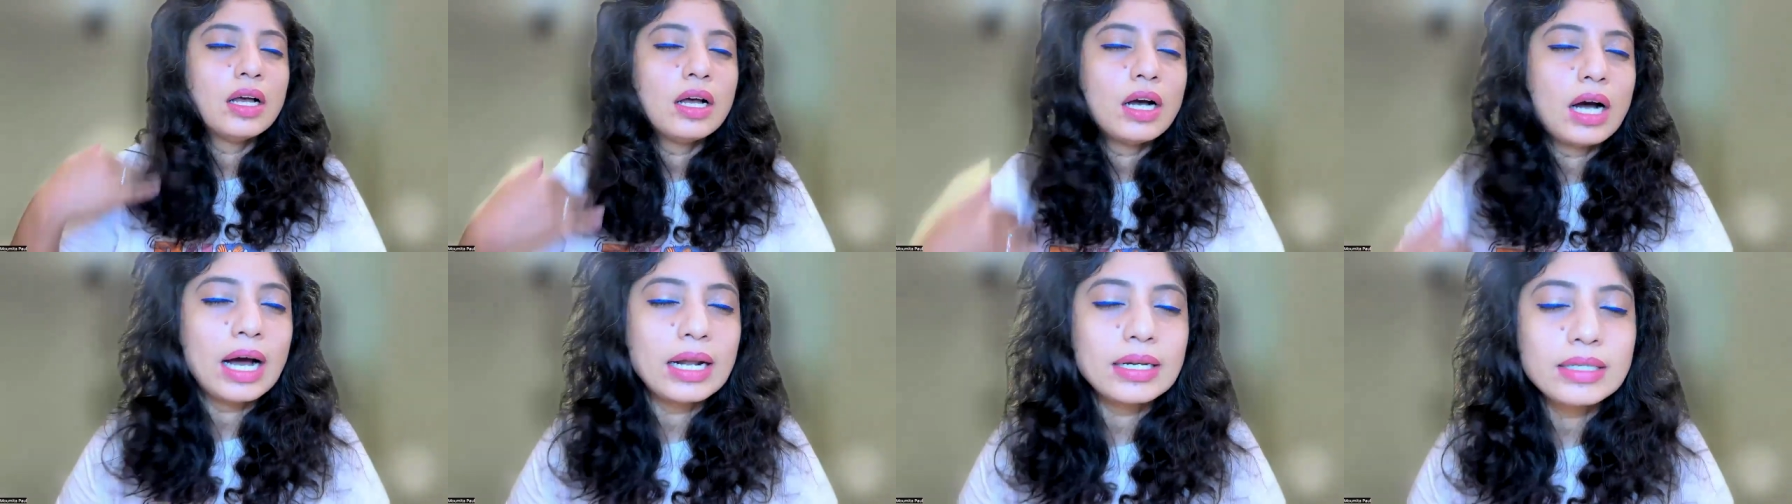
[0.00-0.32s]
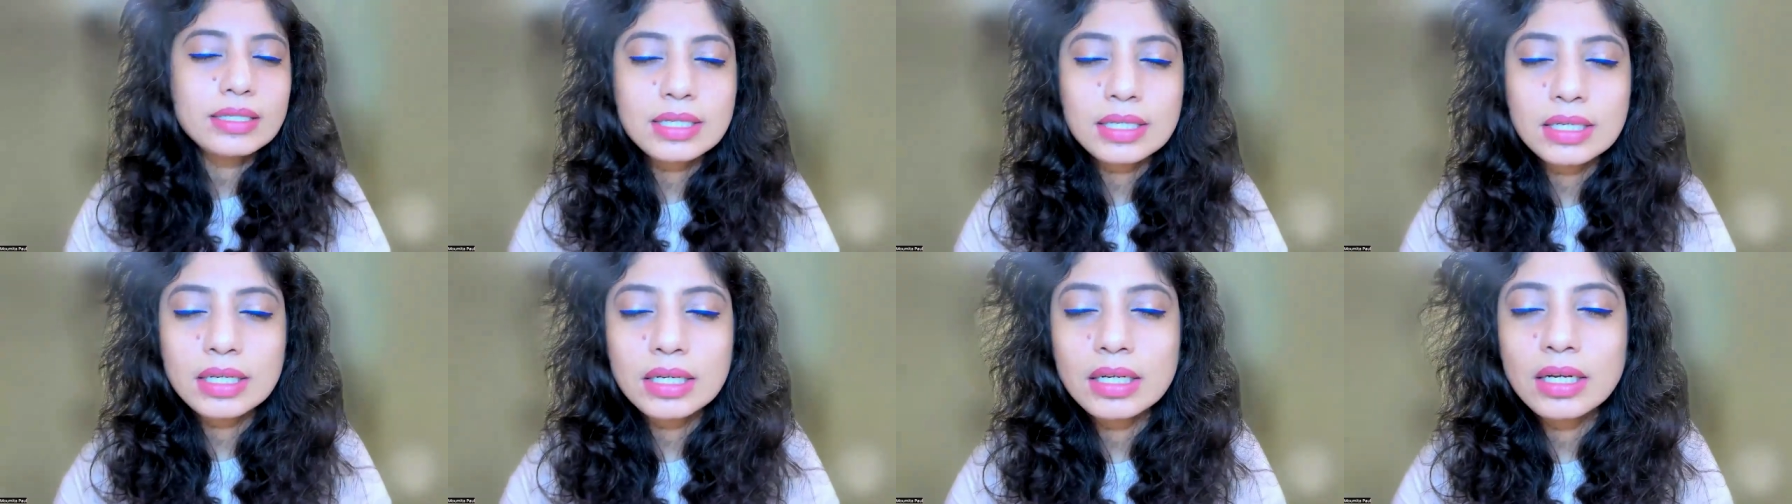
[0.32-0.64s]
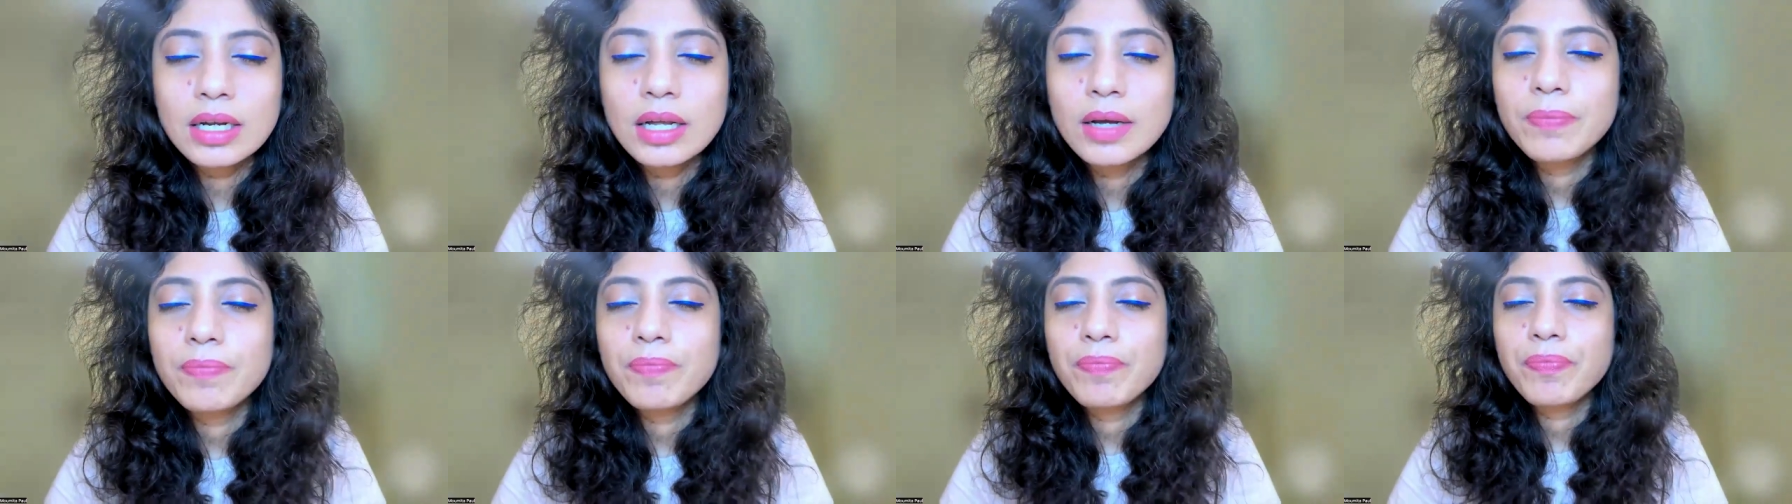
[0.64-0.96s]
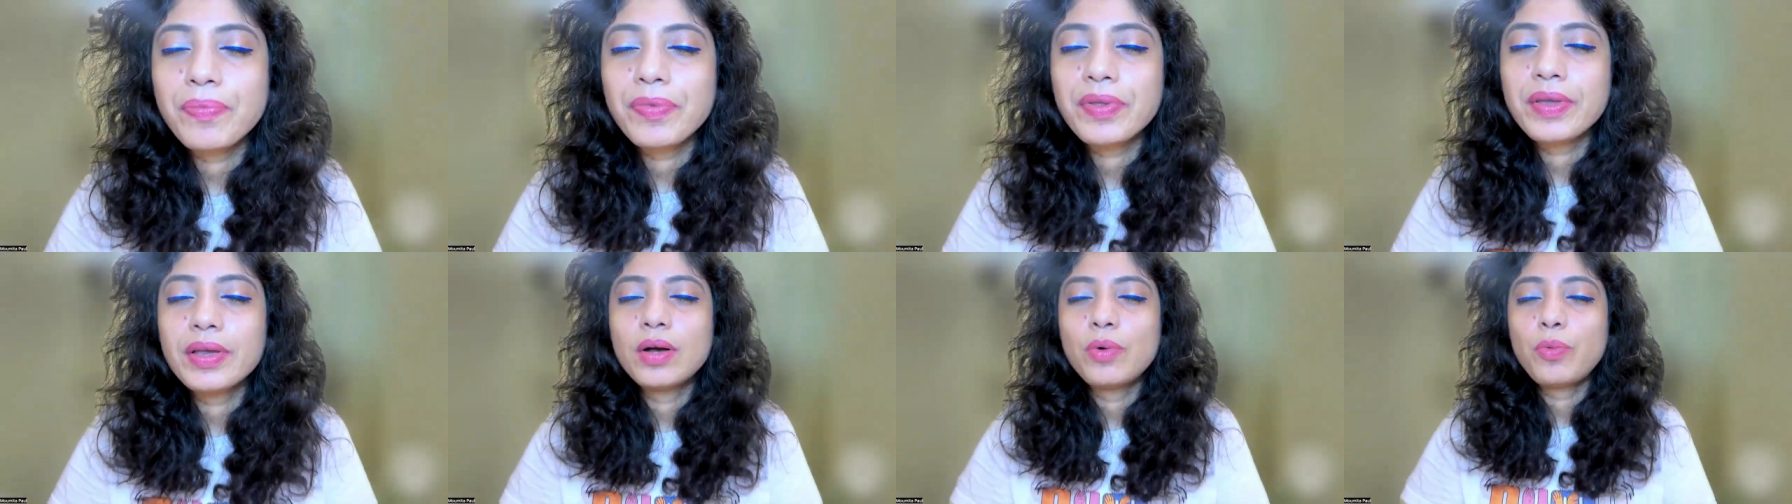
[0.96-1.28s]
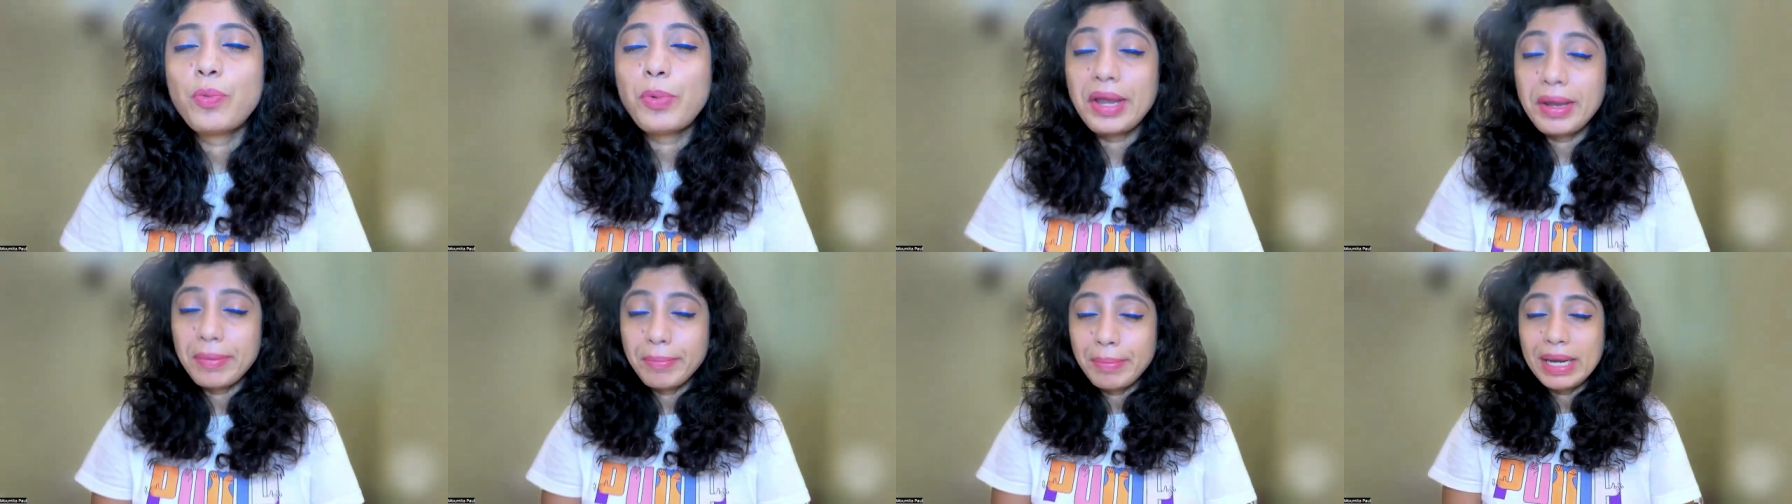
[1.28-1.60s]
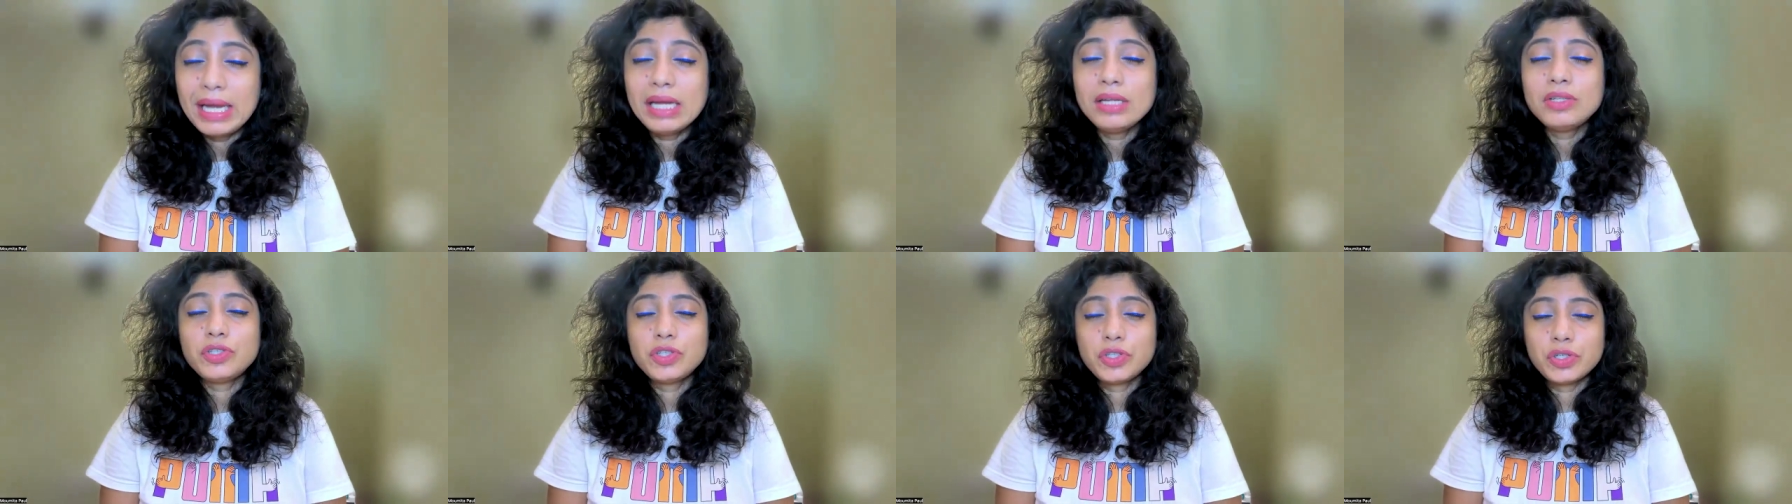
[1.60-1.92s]
until we
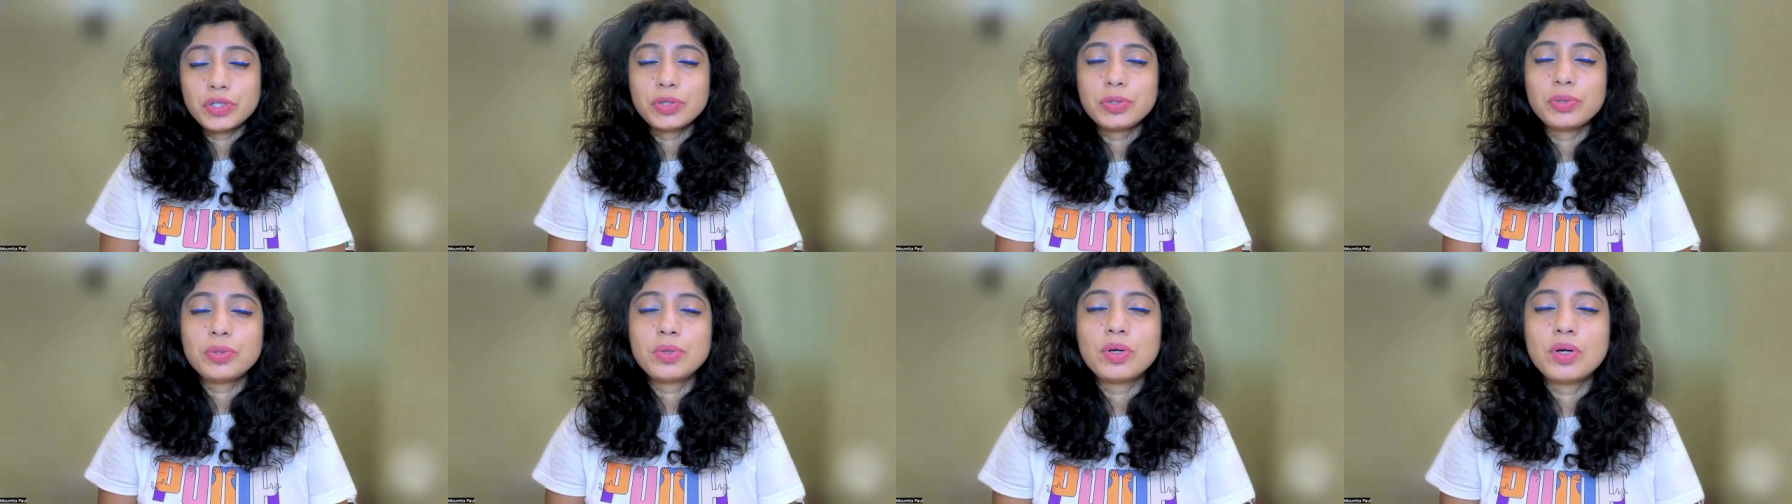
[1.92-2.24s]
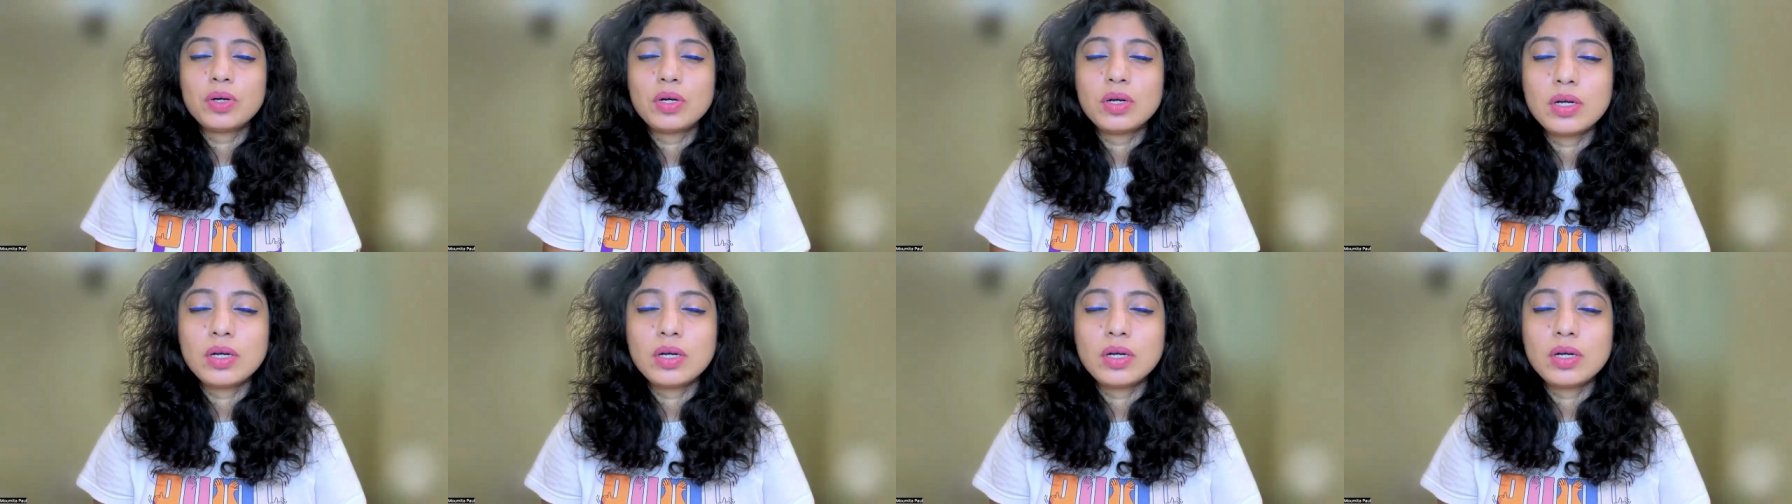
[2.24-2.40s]
meet you,